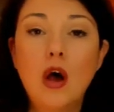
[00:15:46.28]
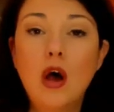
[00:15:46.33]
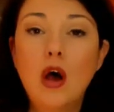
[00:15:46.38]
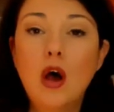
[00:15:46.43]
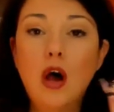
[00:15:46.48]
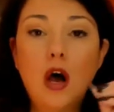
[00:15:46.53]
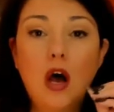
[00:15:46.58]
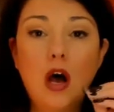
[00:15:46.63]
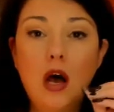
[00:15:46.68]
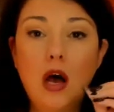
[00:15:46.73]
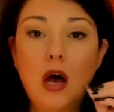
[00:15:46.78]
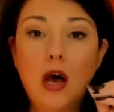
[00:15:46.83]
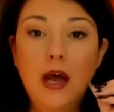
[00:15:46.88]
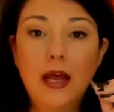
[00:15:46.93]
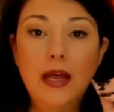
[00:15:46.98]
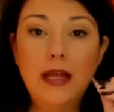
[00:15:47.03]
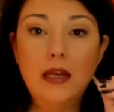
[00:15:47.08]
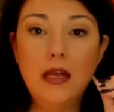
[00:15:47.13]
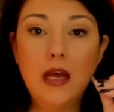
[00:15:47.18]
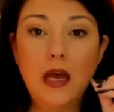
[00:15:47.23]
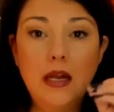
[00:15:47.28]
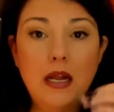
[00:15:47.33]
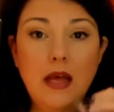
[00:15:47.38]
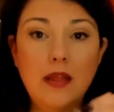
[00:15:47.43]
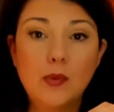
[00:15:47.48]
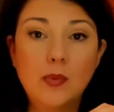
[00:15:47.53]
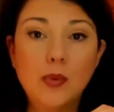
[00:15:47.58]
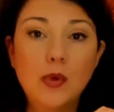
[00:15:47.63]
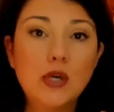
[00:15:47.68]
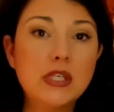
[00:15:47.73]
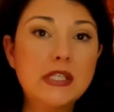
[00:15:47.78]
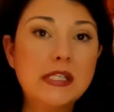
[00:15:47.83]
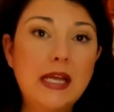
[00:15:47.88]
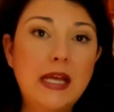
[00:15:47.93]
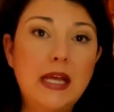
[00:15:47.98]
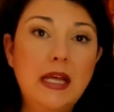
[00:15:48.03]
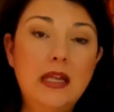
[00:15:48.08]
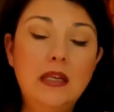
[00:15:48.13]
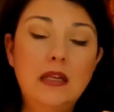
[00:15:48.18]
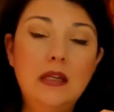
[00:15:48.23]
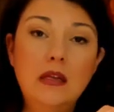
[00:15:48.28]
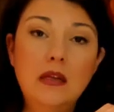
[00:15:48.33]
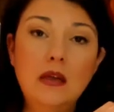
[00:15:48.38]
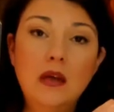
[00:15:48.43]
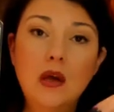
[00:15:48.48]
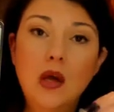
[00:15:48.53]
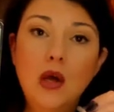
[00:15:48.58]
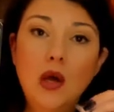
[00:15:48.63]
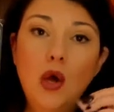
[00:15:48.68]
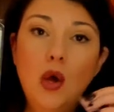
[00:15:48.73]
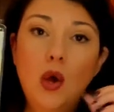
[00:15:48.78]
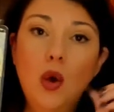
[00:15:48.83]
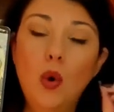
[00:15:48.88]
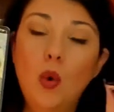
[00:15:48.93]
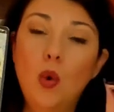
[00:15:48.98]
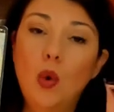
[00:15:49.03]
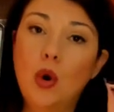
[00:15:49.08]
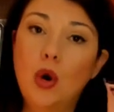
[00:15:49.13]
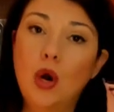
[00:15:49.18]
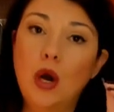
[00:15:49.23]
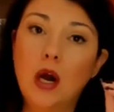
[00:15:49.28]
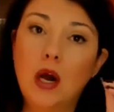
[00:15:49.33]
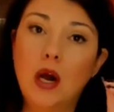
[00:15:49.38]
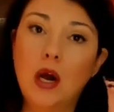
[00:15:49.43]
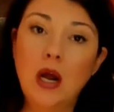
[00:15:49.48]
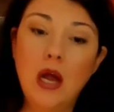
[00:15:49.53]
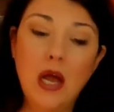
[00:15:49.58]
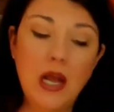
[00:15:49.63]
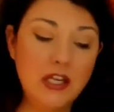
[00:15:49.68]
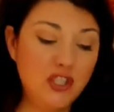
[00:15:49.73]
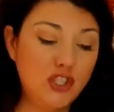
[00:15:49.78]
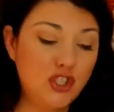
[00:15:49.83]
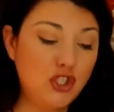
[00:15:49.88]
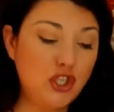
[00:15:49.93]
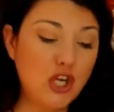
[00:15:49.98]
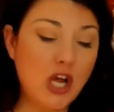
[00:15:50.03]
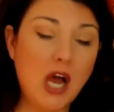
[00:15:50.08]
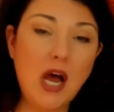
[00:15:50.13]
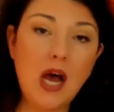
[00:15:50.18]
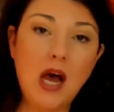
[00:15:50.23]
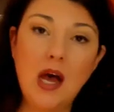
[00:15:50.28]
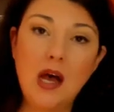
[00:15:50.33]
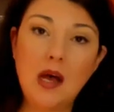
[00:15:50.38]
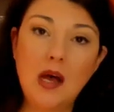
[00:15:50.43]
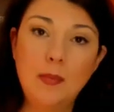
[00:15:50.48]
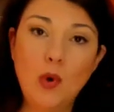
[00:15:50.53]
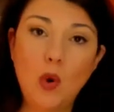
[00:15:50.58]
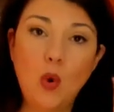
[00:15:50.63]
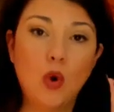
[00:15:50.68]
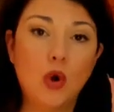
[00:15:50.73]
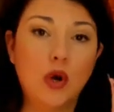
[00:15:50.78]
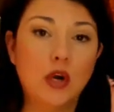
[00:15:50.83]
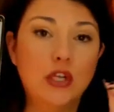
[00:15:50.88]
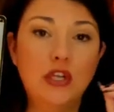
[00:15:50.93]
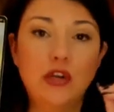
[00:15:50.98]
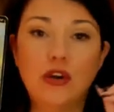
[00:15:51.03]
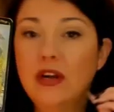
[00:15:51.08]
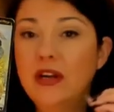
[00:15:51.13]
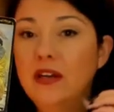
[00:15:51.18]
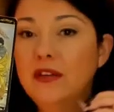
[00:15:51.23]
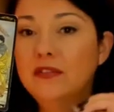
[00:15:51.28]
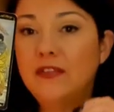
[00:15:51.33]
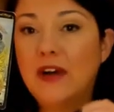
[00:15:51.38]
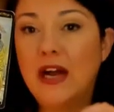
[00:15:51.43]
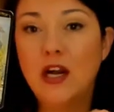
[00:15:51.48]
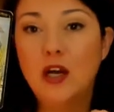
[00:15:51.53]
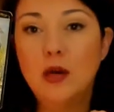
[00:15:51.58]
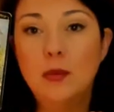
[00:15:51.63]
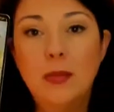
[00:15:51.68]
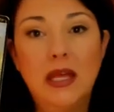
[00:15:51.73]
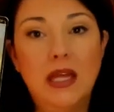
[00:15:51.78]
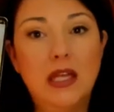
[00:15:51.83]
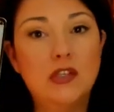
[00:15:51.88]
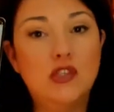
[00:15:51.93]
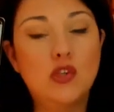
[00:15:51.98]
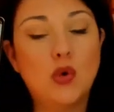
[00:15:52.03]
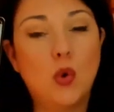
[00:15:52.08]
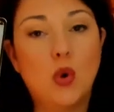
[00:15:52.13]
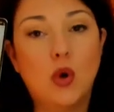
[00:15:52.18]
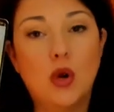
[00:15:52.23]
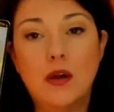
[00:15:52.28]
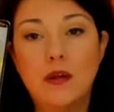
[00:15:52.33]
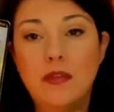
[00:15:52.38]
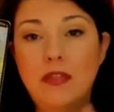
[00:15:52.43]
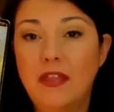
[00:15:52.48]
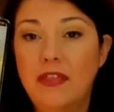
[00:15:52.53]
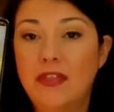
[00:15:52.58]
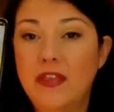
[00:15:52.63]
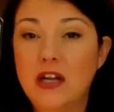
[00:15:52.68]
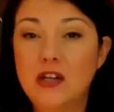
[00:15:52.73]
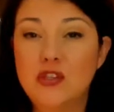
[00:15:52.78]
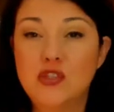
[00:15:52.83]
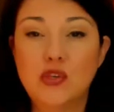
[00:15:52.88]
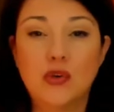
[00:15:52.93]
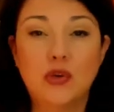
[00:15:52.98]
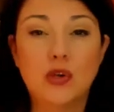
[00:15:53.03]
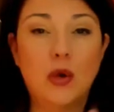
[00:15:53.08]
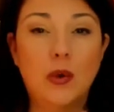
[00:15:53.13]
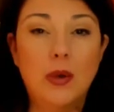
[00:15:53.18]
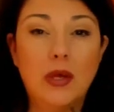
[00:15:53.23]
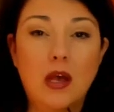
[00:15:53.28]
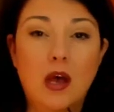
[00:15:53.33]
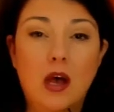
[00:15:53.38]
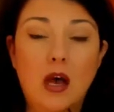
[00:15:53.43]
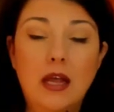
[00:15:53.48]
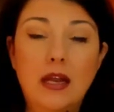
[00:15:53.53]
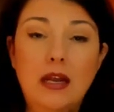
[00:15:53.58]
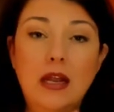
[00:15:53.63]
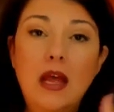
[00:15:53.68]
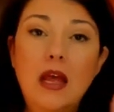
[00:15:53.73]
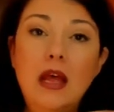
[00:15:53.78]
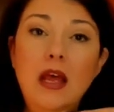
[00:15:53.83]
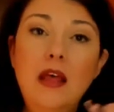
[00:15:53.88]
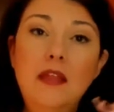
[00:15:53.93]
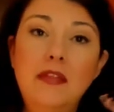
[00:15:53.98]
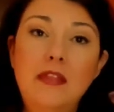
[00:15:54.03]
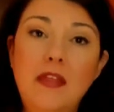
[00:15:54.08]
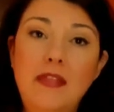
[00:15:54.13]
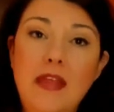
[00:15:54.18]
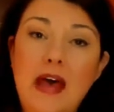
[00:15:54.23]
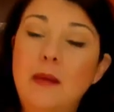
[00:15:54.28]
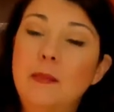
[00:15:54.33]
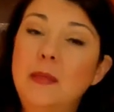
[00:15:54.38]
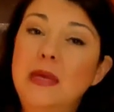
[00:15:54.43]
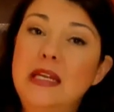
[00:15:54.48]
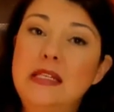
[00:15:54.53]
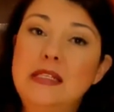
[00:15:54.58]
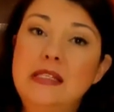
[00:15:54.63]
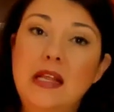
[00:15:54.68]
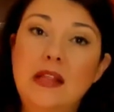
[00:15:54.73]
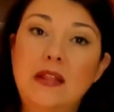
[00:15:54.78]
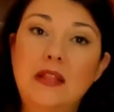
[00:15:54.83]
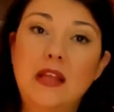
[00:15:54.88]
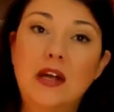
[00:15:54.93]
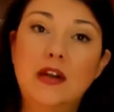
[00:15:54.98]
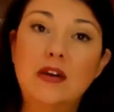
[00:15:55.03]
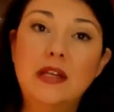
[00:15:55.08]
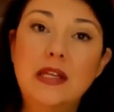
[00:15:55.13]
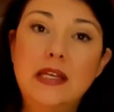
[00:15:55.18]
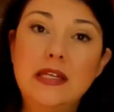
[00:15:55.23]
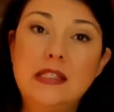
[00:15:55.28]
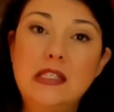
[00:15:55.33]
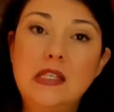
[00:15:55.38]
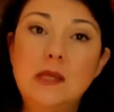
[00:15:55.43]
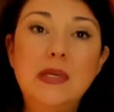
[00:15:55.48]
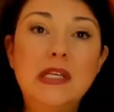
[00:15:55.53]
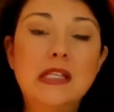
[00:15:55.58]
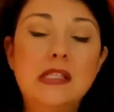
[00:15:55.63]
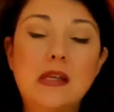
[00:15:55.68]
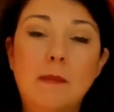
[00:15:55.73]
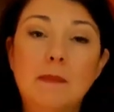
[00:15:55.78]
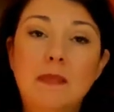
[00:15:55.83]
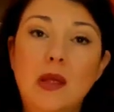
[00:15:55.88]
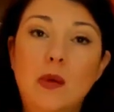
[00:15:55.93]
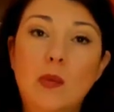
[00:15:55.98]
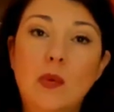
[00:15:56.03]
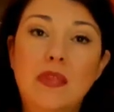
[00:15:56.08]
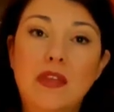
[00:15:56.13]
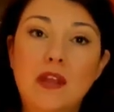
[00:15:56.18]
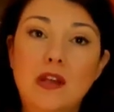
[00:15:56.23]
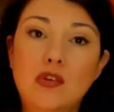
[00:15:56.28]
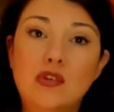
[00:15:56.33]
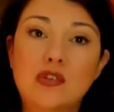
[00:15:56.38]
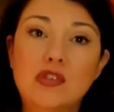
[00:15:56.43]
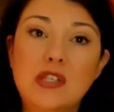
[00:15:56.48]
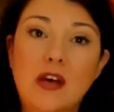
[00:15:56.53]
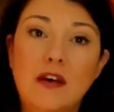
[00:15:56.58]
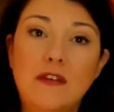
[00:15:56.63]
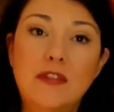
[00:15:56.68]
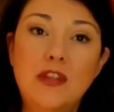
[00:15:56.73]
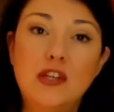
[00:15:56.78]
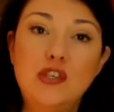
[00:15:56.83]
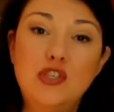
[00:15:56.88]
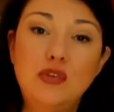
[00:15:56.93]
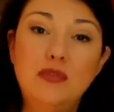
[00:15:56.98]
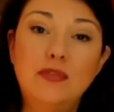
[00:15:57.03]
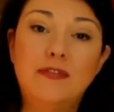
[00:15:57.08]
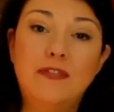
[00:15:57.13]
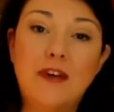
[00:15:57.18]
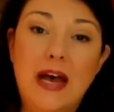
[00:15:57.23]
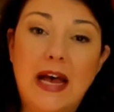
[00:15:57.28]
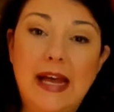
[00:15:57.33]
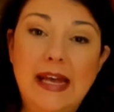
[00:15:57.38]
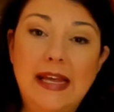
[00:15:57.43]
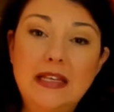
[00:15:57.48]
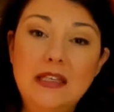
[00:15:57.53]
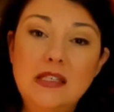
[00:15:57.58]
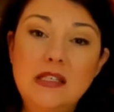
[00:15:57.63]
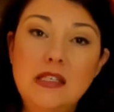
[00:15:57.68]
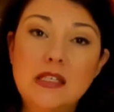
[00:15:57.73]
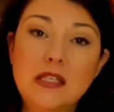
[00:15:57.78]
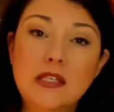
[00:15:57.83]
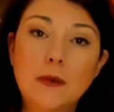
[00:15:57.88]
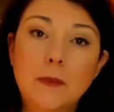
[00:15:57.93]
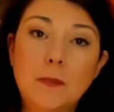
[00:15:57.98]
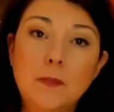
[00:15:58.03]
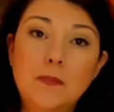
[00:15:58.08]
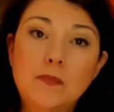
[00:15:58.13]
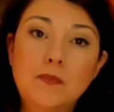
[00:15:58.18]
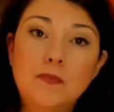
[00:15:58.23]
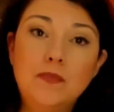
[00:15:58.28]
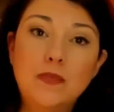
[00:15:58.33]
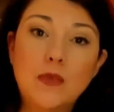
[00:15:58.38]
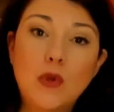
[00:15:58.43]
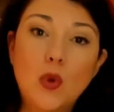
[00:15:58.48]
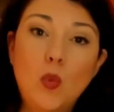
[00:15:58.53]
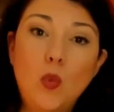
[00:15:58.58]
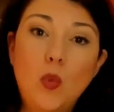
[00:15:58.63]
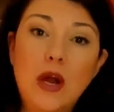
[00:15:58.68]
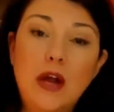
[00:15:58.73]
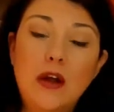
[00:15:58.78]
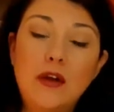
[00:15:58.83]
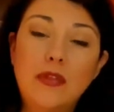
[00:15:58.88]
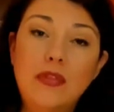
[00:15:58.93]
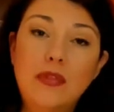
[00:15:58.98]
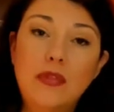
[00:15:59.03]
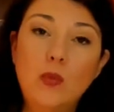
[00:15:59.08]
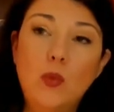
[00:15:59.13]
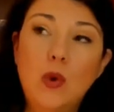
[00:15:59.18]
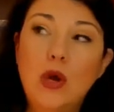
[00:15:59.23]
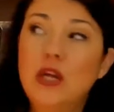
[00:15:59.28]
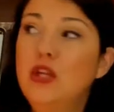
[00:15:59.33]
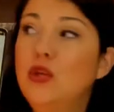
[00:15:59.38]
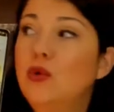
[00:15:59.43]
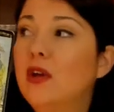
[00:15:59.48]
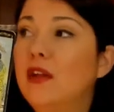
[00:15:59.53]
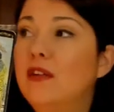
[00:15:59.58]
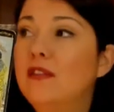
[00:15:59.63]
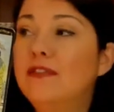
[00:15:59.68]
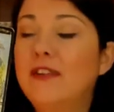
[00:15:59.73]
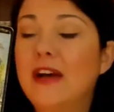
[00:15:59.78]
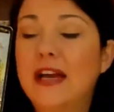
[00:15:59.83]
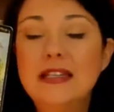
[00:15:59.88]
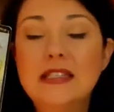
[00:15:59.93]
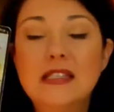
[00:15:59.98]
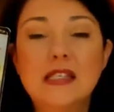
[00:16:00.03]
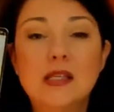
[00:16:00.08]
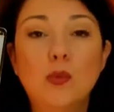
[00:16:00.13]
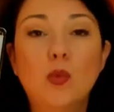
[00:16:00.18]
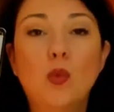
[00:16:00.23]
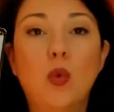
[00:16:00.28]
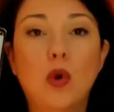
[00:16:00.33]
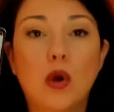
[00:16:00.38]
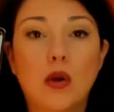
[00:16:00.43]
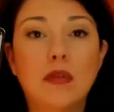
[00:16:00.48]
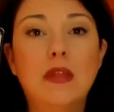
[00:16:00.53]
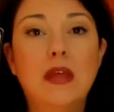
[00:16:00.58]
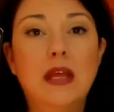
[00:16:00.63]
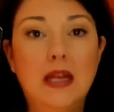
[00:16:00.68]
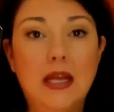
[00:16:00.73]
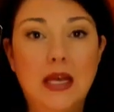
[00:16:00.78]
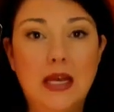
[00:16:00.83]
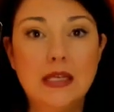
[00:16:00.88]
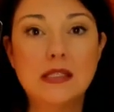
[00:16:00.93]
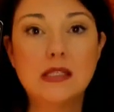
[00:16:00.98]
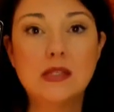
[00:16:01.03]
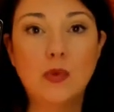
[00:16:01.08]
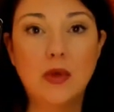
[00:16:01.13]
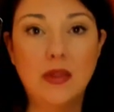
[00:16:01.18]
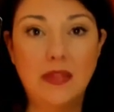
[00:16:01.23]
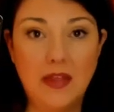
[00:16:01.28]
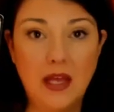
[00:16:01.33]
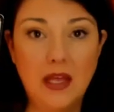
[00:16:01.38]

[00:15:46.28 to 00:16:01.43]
on another person, or a job, or your environment, or the things that are going on, then that means that there needs to be something within yourself that you find where you can find some worthiness within.